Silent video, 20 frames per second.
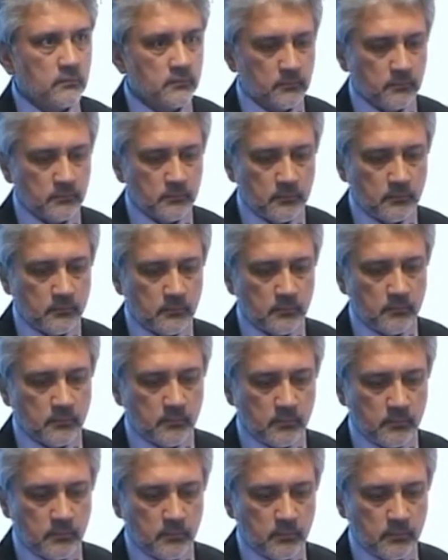
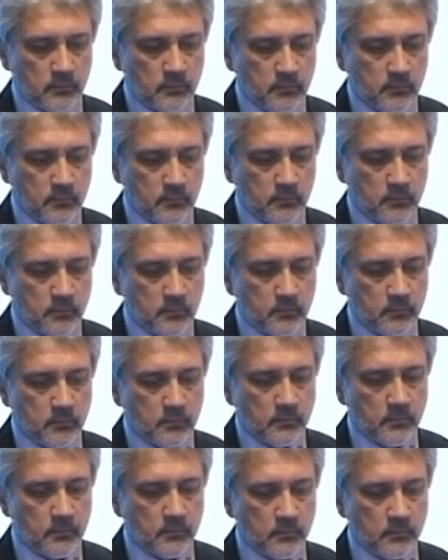No one is speaking in this clip.